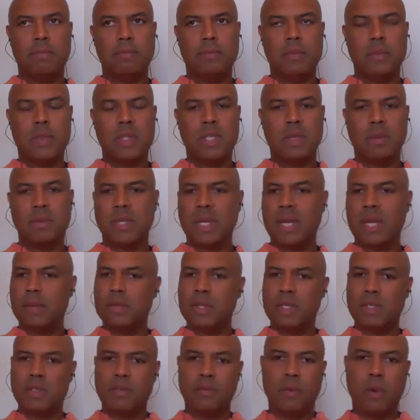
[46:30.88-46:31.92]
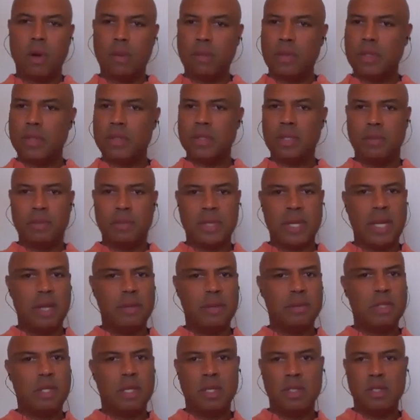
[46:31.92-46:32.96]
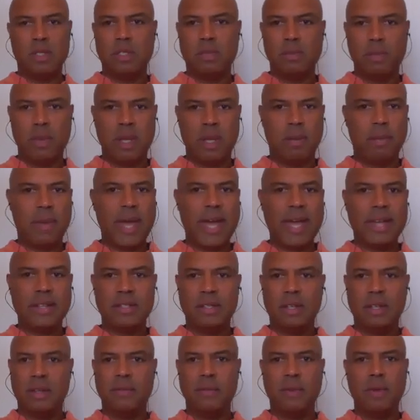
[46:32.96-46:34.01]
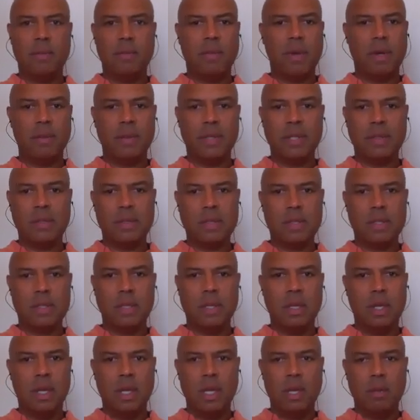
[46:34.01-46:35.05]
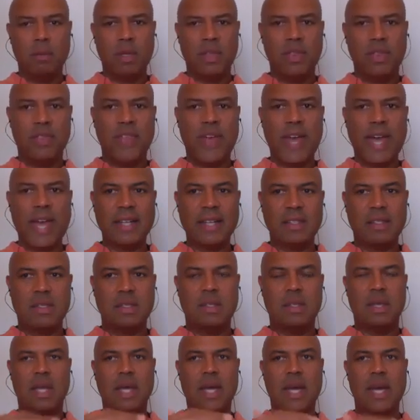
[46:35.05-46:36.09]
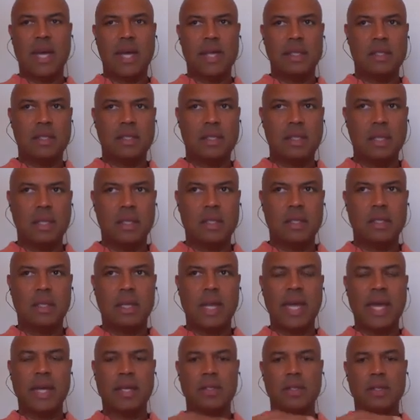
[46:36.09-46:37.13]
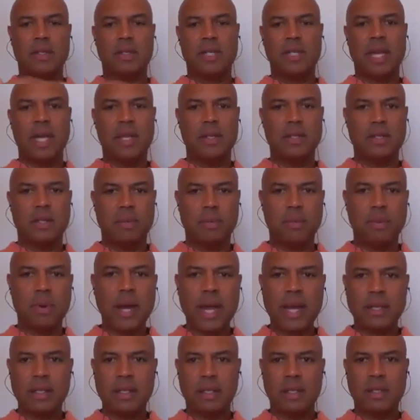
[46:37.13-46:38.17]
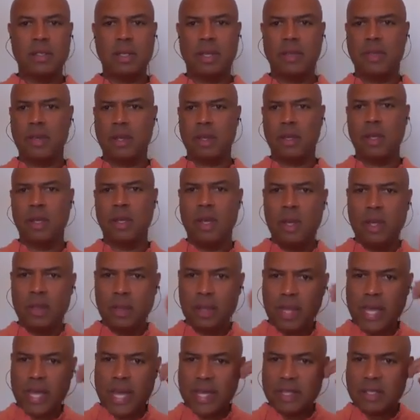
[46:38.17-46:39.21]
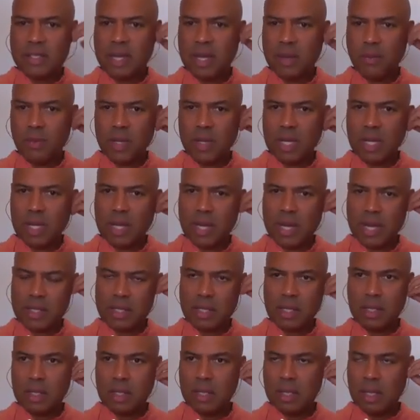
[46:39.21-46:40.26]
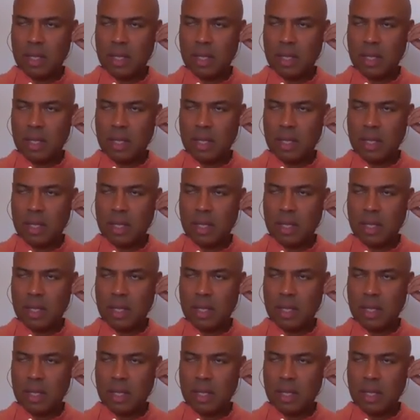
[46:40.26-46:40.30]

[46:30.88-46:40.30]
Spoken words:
sometimes it's formal, sometimes it can just be a passing few moments, but that's the constant exercise and practice. I think the last time we connected,